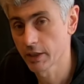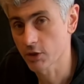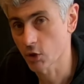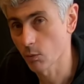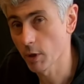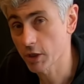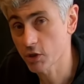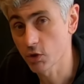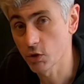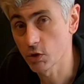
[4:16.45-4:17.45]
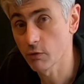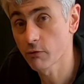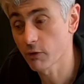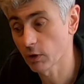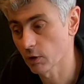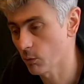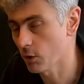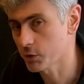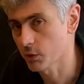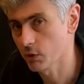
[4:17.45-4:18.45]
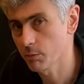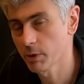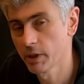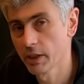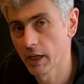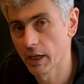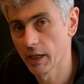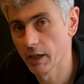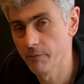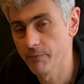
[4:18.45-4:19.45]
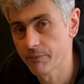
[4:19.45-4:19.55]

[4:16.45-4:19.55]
So make sure you fill the water up